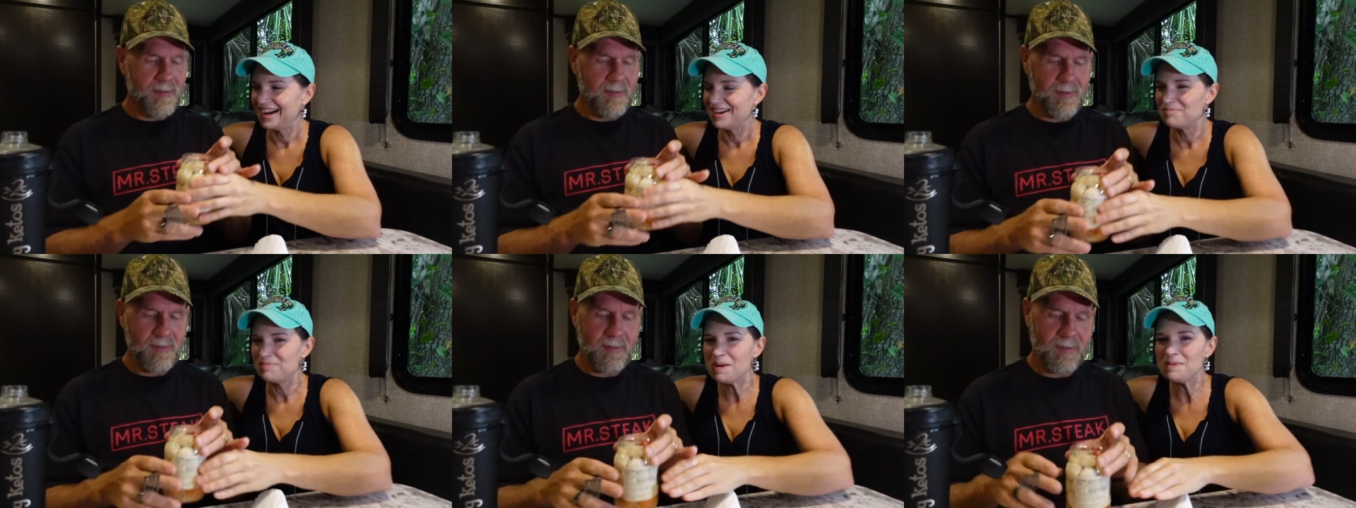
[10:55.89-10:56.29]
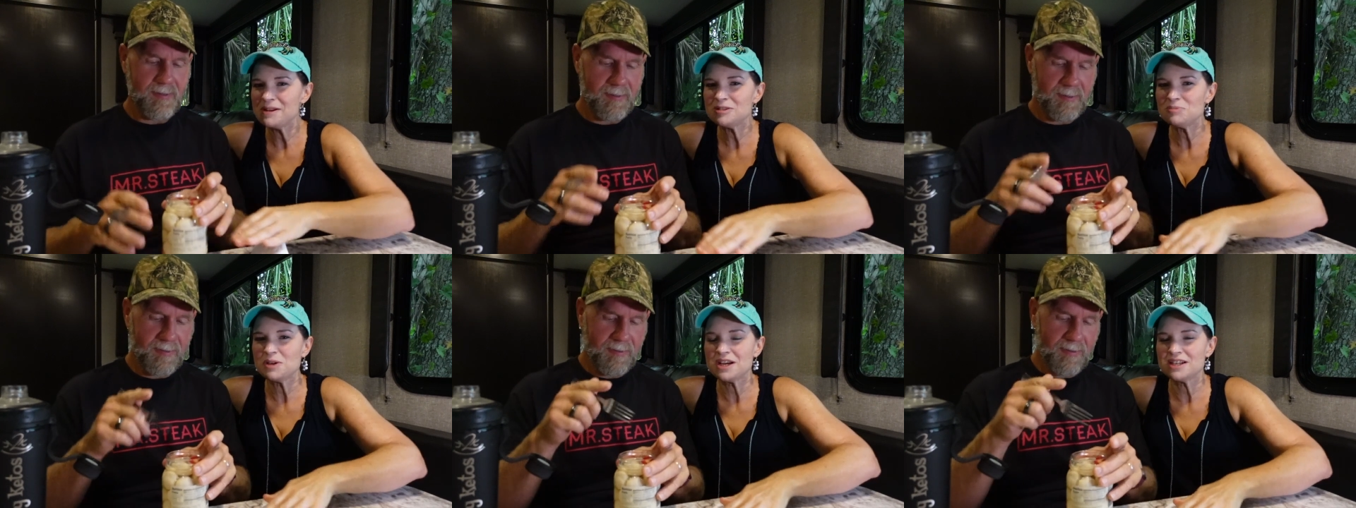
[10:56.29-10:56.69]
Speaker 1: Maybe
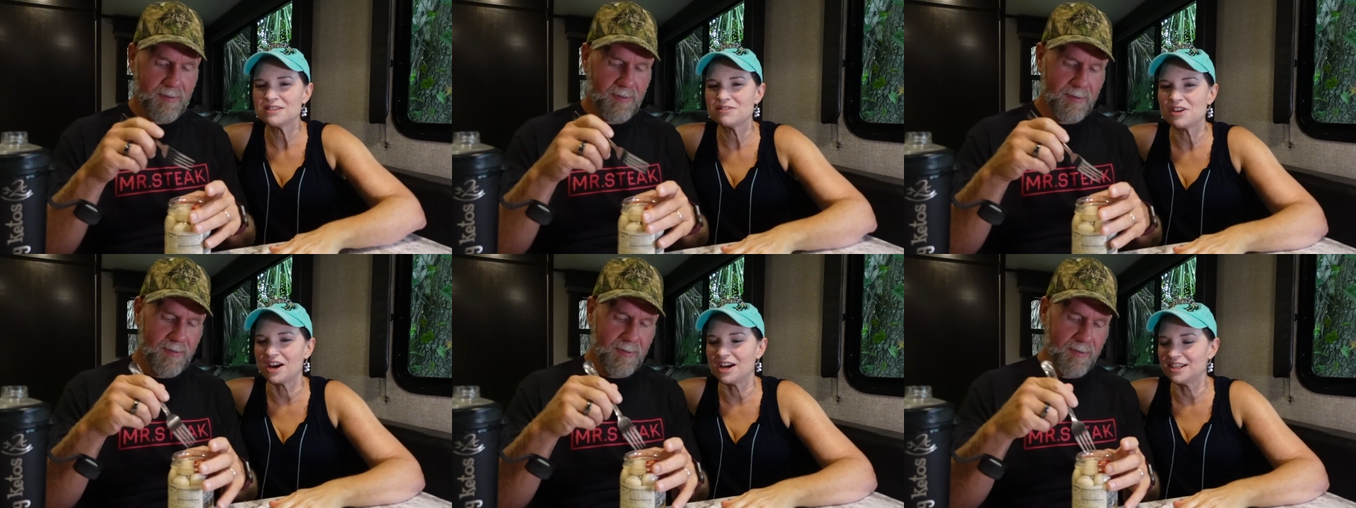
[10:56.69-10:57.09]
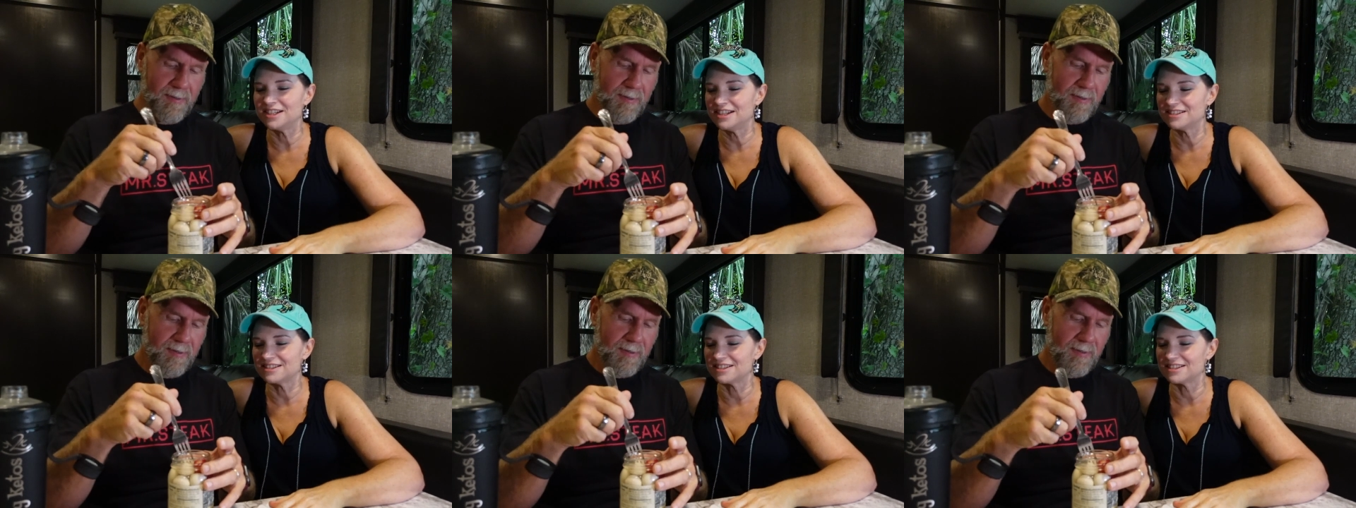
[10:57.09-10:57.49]
it's because of the
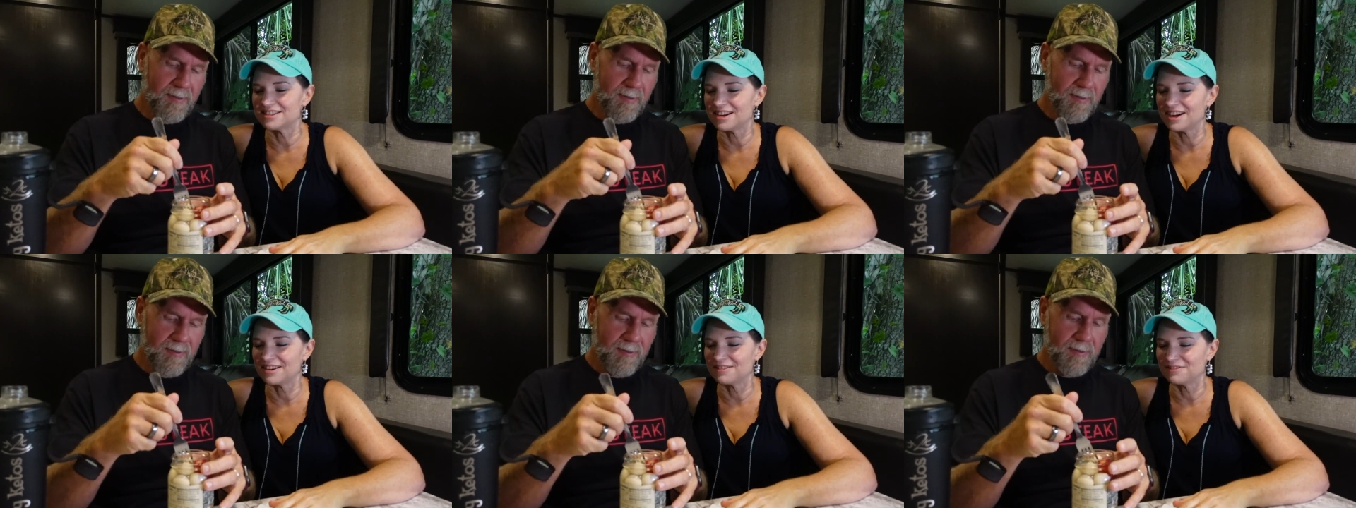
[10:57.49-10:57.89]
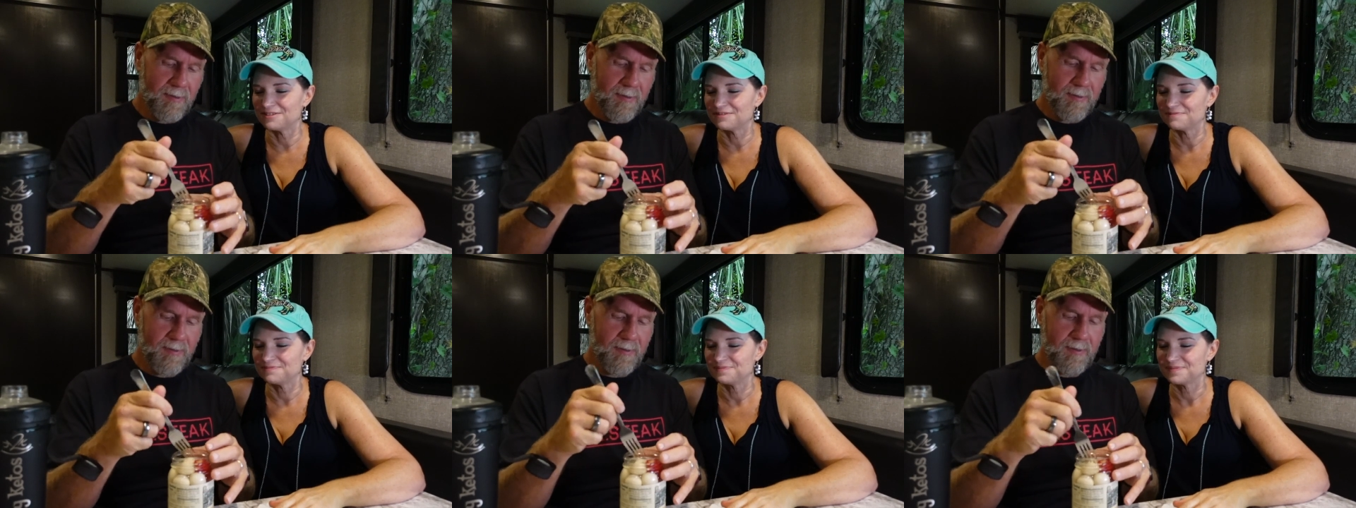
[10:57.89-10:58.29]
onions and stuff.
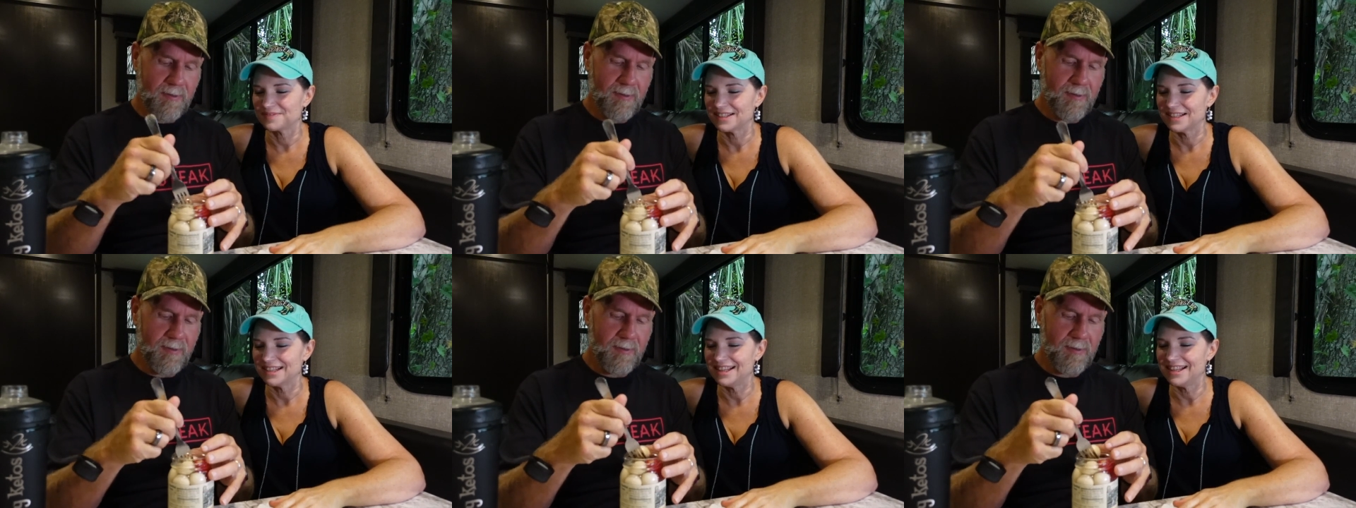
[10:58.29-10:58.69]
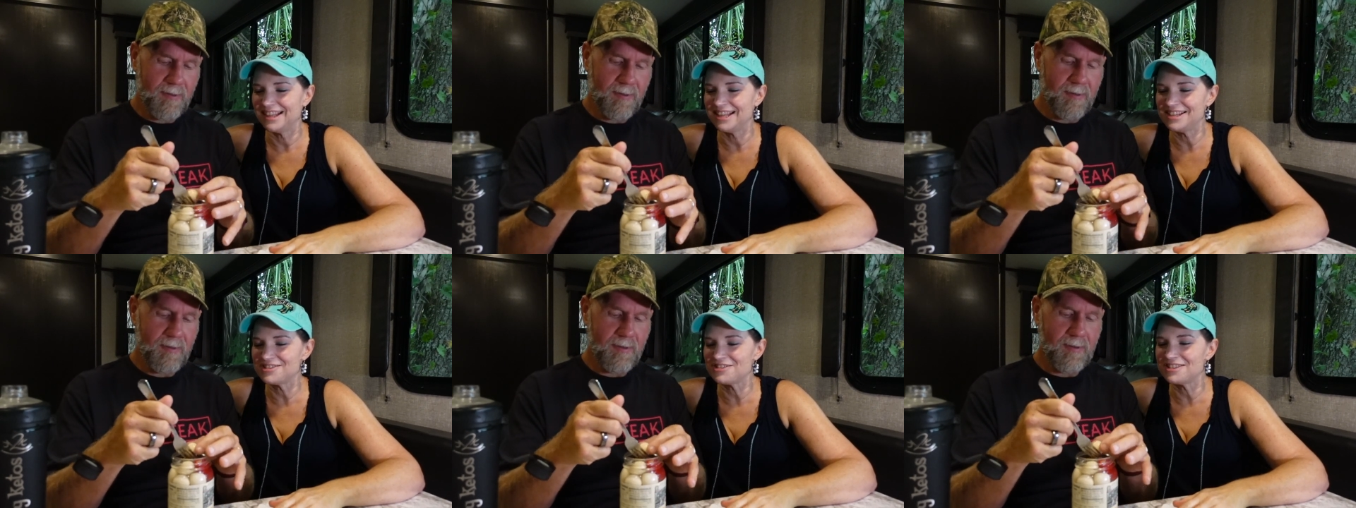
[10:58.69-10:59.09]

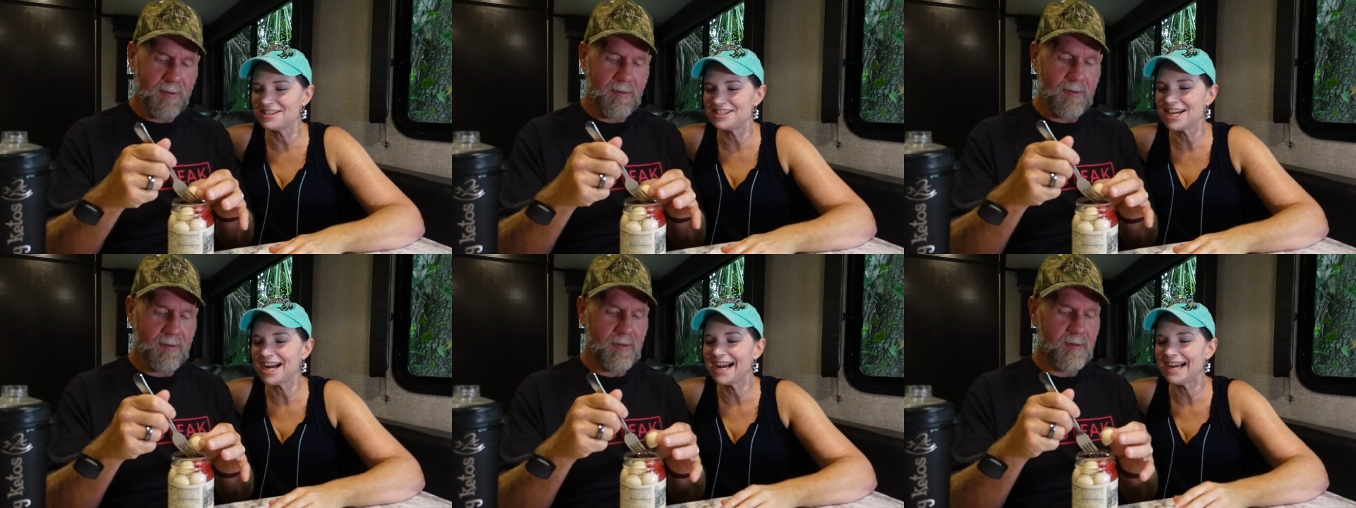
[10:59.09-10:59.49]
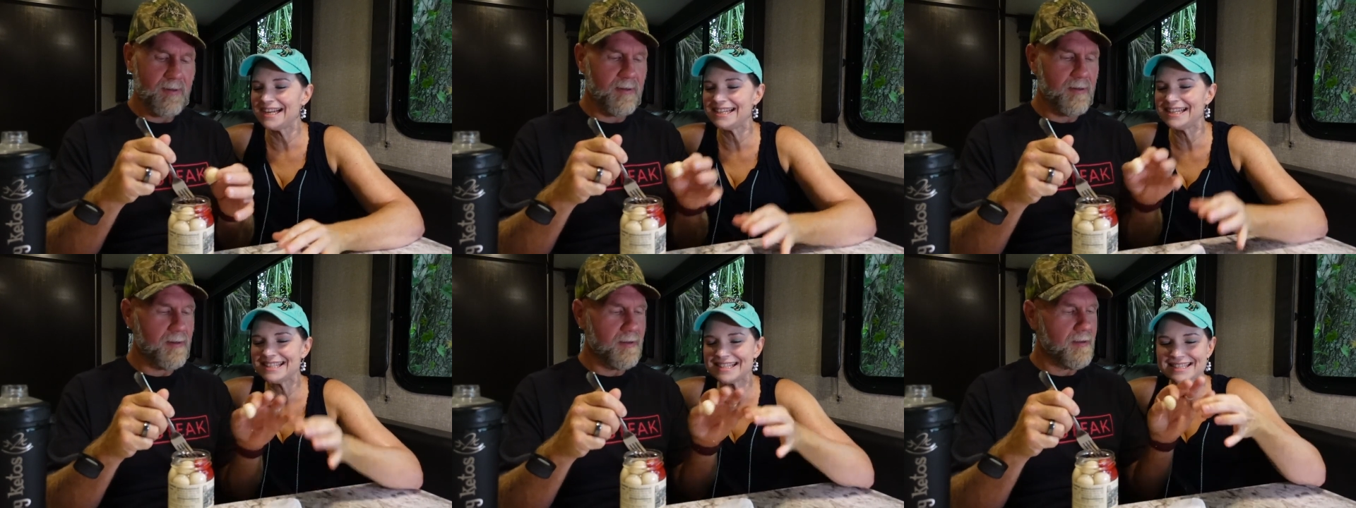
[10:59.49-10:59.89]
These are the
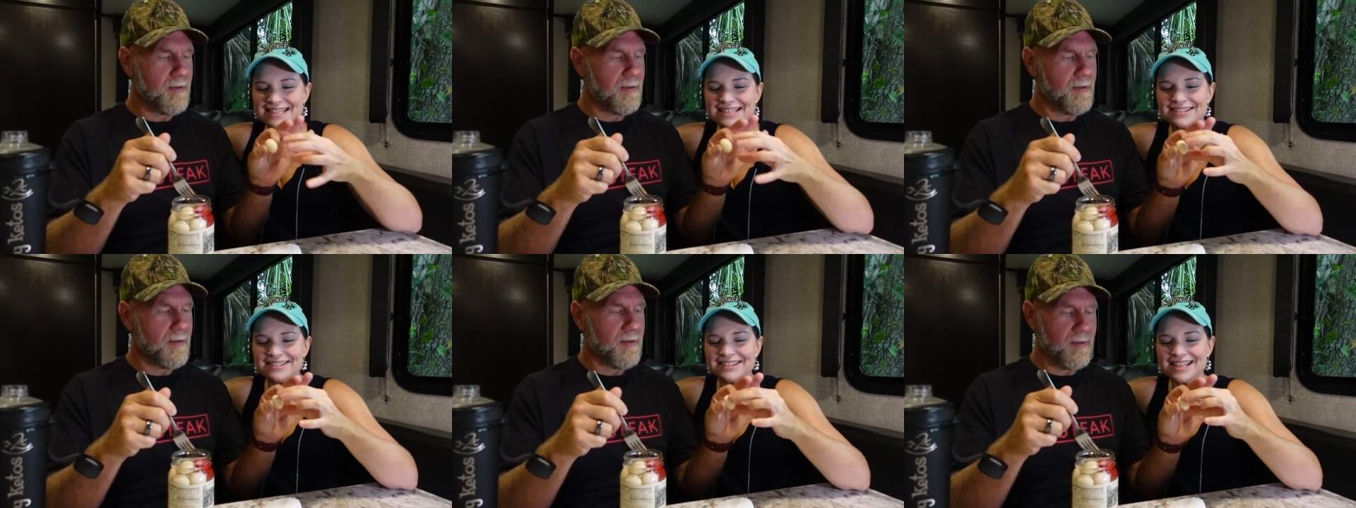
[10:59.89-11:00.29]
tiniest little